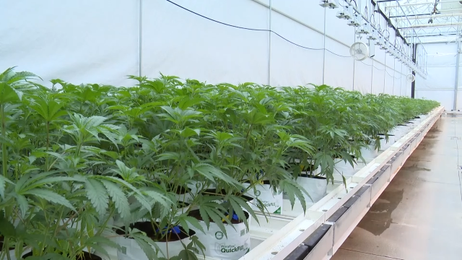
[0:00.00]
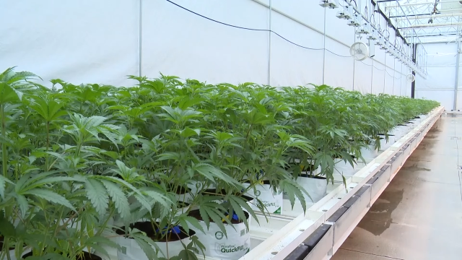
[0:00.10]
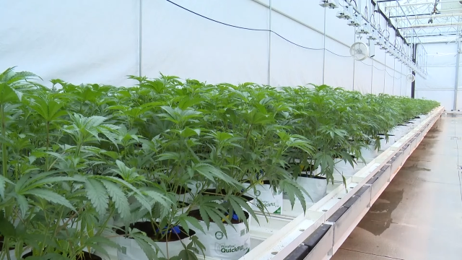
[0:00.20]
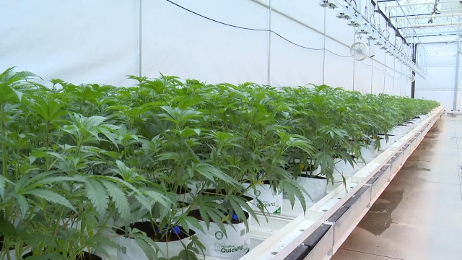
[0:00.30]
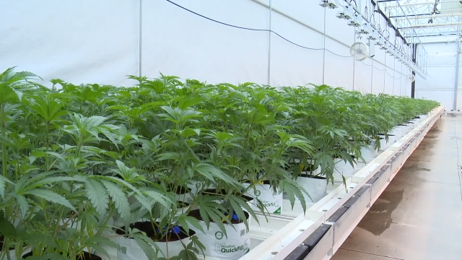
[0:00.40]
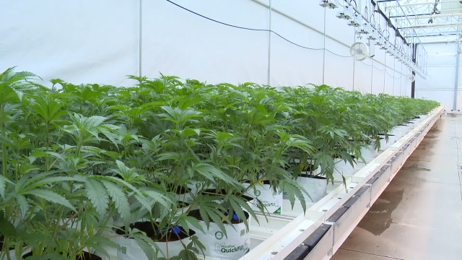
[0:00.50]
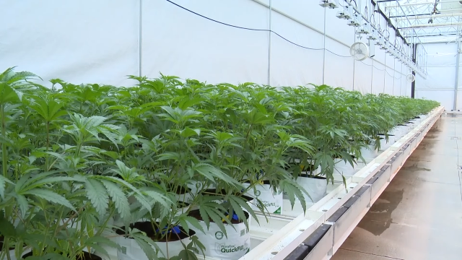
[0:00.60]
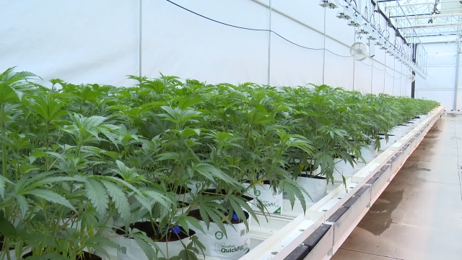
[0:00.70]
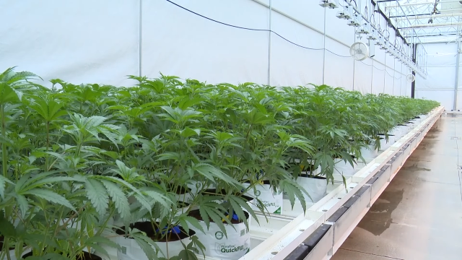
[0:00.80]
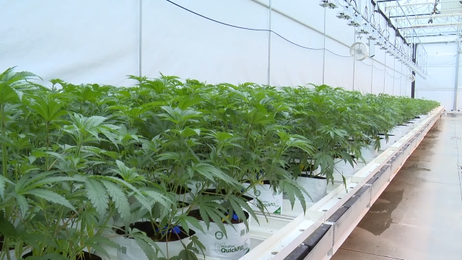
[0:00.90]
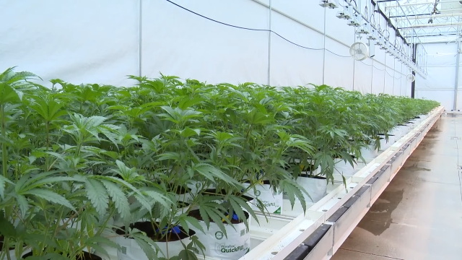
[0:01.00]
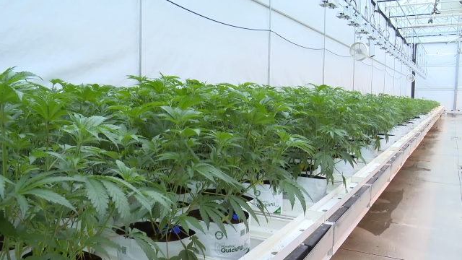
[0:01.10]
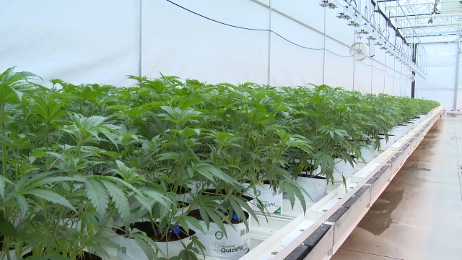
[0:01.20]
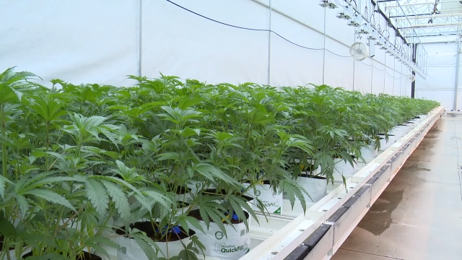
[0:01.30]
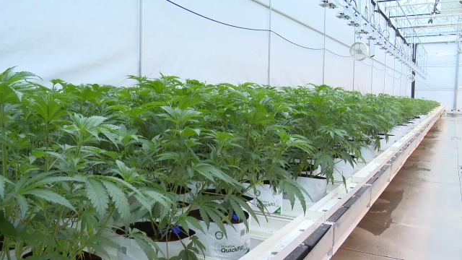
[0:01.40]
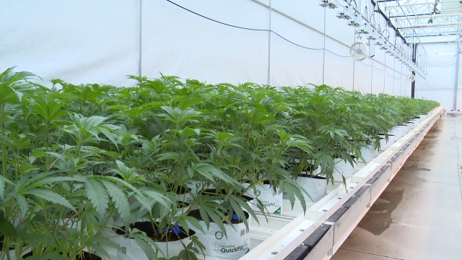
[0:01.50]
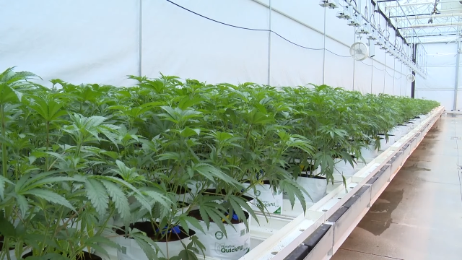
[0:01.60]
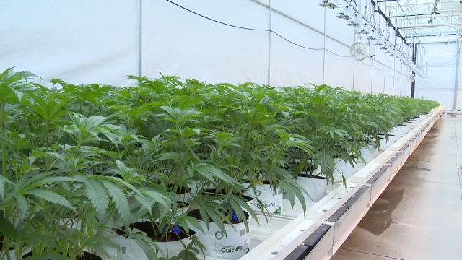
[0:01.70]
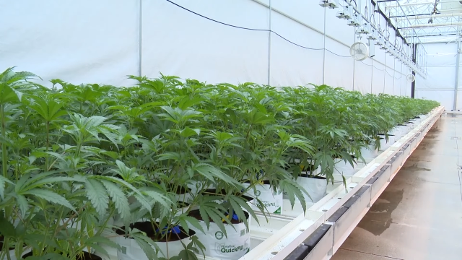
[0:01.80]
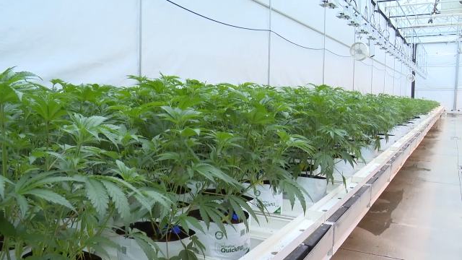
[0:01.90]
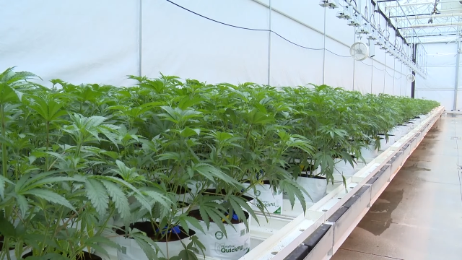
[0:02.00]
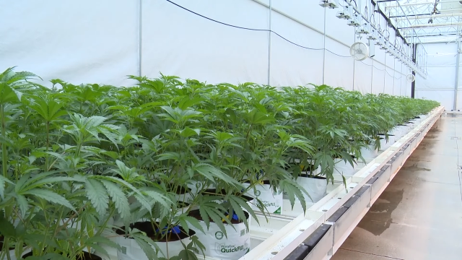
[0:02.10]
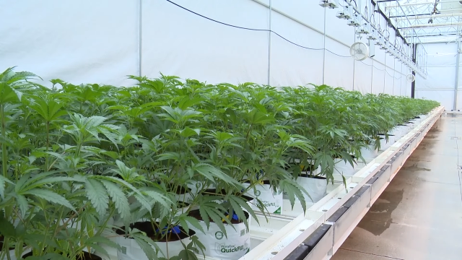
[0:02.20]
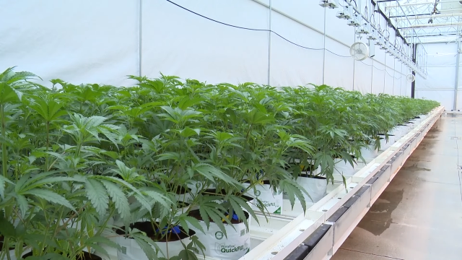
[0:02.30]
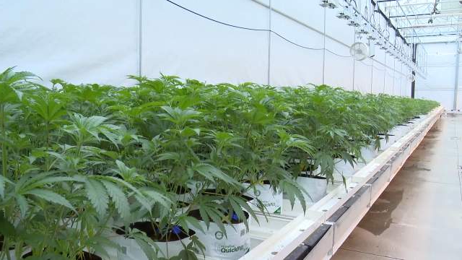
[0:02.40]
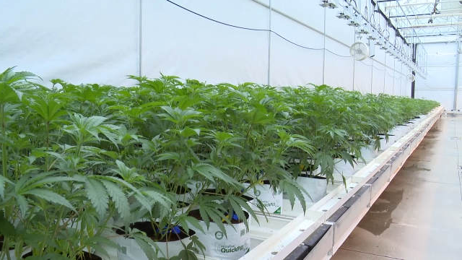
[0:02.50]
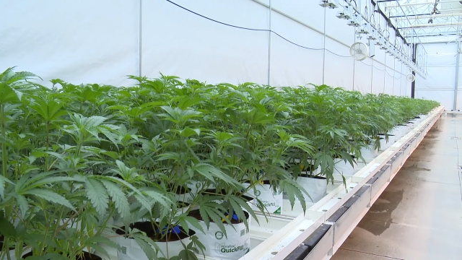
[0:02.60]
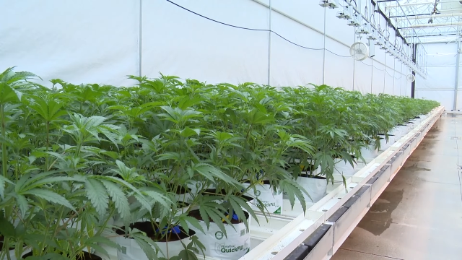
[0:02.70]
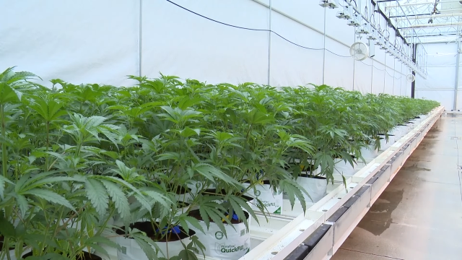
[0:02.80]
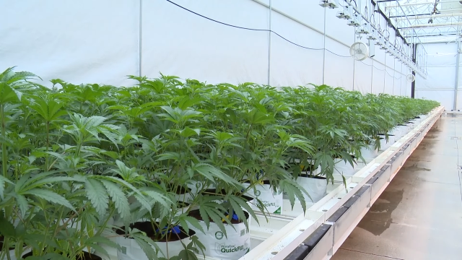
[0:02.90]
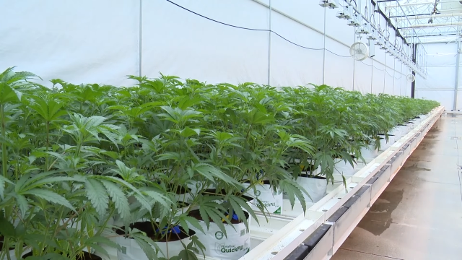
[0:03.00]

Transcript: No face is visible, so there are no lips to read.